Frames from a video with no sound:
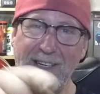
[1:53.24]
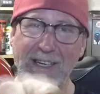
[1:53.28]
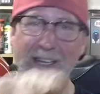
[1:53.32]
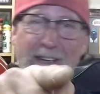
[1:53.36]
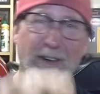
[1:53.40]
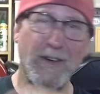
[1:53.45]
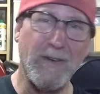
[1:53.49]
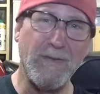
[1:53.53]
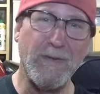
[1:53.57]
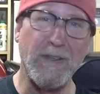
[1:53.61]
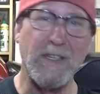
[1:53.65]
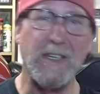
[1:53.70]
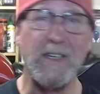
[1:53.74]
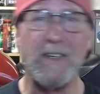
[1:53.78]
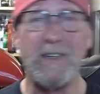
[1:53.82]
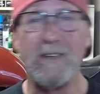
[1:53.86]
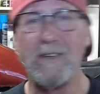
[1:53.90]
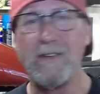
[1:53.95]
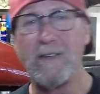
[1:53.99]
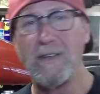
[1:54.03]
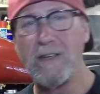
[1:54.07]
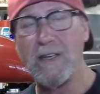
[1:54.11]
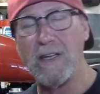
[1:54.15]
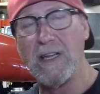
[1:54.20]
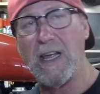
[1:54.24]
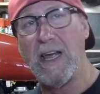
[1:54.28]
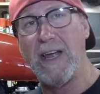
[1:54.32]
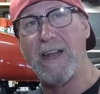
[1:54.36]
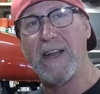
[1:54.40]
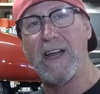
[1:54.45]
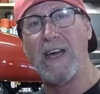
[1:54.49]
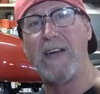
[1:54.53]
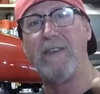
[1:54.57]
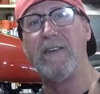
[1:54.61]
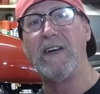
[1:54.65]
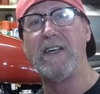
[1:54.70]
Get on with it. Head
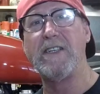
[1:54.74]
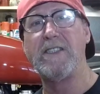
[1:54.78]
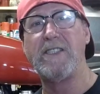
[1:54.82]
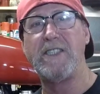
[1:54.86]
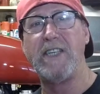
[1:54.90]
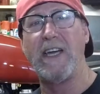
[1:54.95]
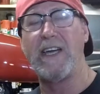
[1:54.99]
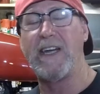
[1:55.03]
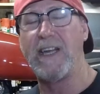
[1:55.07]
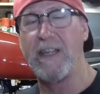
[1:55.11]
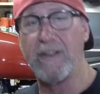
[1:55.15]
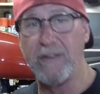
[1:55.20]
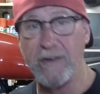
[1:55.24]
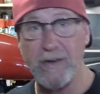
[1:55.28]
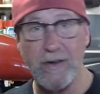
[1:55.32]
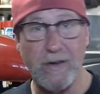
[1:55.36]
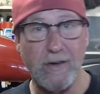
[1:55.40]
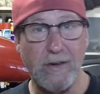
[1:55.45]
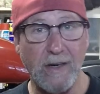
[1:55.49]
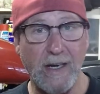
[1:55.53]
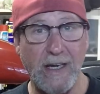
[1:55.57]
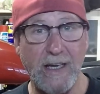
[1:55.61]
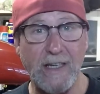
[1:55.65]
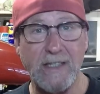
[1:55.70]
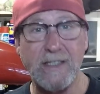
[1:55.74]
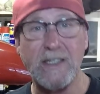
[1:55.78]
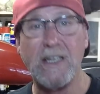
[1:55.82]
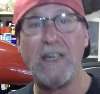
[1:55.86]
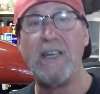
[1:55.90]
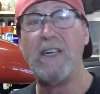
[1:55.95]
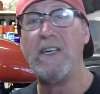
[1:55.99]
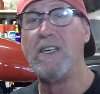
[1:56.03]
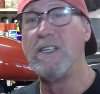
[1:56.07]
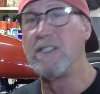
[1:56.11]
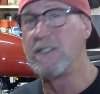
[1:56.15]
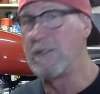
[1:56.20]
over, check out The Doghouse,
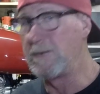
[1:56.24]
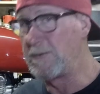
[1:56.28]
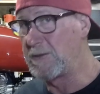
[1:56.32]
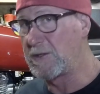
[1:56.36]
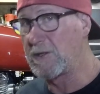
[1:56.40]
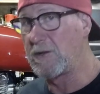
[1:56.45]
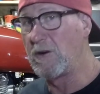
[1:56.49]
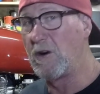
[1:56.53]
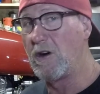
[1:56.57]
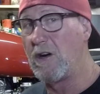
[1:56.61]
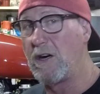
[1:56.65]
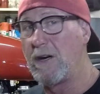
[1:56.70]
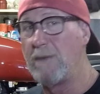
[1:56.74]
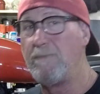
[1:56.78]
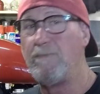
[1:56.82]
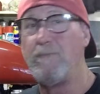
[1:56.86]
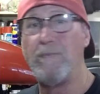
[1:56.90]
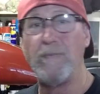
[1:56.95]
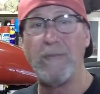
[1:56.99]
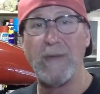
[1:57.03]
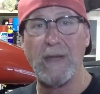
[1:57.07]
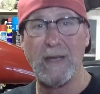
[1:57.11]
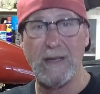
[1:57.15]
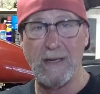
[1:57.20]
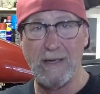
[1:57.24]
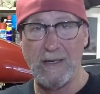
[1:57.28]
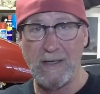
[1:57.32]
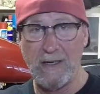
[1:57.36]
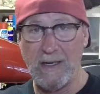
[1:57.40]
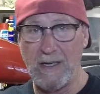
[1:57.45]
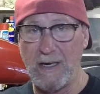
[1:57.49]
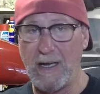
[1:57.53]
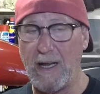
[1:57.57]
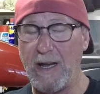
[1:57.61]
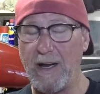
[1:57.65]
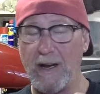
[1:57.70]
subscribe,
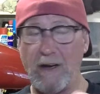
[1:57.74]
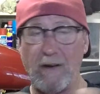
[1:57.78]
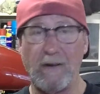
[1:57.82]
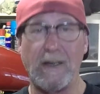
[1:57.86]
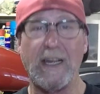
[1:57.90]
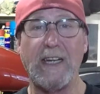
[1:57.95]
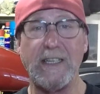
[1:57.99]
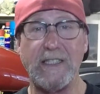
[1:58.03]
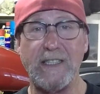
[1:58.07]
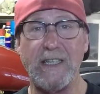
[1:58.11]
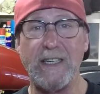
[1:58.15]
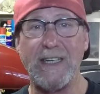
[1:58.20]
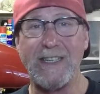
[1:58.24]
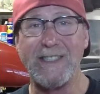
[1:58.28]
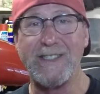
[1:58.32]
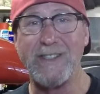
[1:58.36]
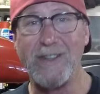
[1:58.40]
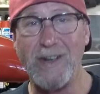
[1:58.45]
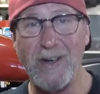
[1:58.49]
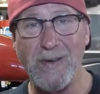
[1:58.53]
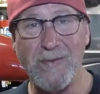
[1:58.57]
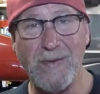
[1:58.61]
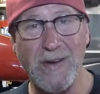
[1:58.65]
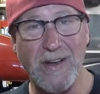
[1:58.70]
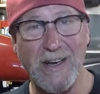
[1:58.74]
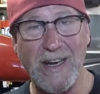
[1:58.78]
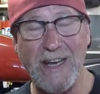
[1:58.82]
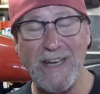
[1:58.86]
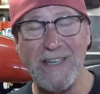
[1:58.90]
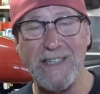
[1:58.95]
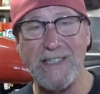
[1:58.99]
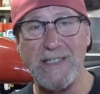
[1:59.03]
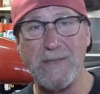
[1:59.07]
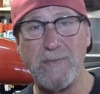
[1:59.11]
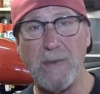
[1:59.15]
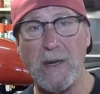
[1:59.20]
and I'll catch you next time on
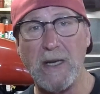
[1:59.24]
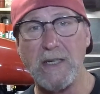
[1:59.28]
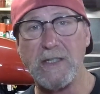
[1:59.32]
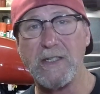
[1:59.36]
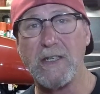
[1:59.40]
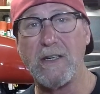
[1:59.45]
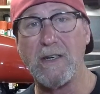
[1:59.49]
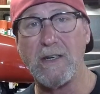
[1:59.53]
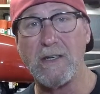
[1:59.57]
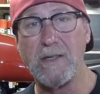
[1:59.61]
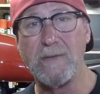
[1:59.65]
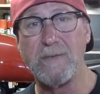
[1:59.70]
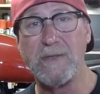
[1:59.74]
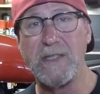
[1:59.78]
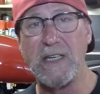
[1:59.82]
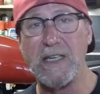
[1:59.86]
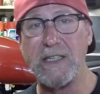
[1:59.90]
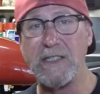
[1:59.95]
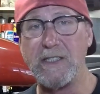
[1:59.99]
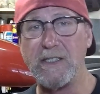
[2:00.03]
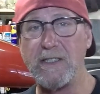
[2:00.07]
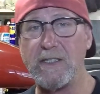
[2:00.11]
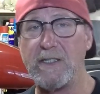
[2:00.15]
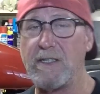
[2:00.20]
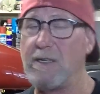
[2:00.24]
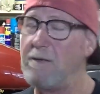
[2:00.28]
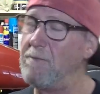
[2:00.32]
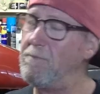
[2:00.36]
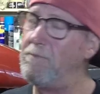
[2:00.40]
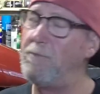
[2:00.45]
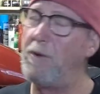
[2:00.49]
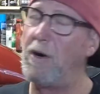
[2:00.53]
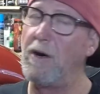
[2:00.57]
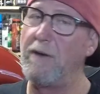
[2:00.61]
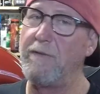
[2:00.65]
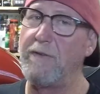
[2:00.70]
Andy's Motorcycle Obsessions.
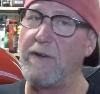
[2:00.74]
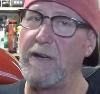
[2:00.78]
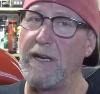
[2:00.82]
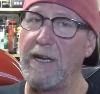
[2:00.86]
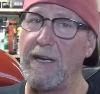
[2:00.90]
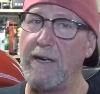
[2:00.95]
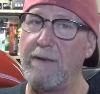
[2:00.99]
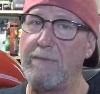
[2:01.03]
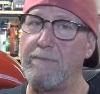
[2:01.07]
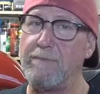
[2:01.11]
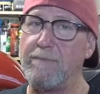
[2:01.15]
Bye for now.